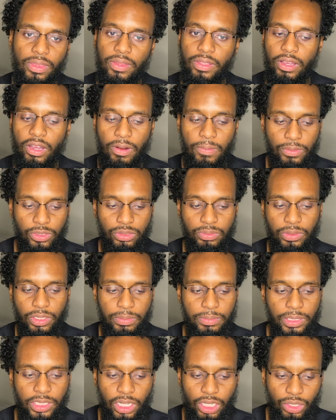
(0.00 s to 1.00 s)
almost bring
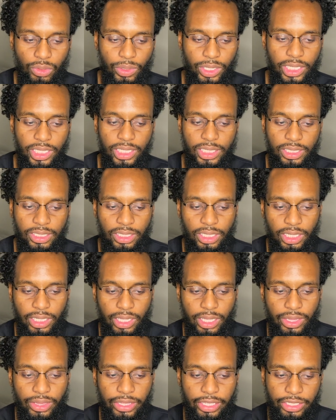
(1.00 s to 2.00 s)
me all the way in.
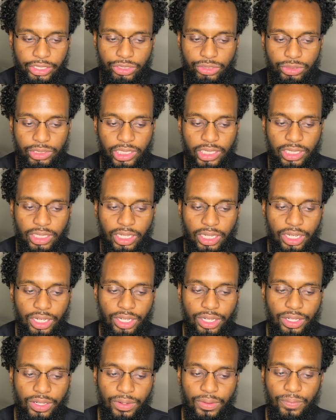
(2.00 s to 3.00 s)
Then you get
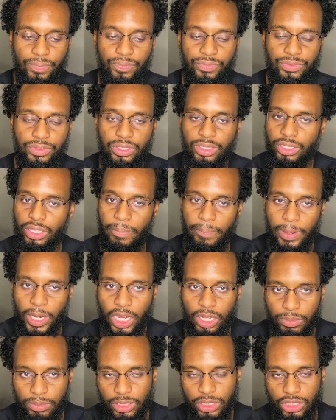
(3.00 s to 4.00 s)
the
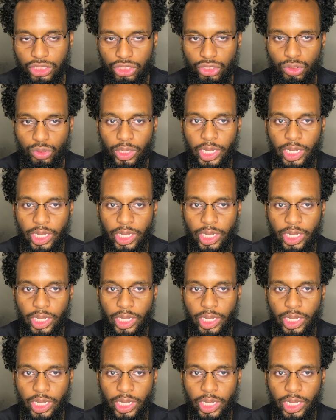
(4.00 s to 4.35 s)
bottom of the shoe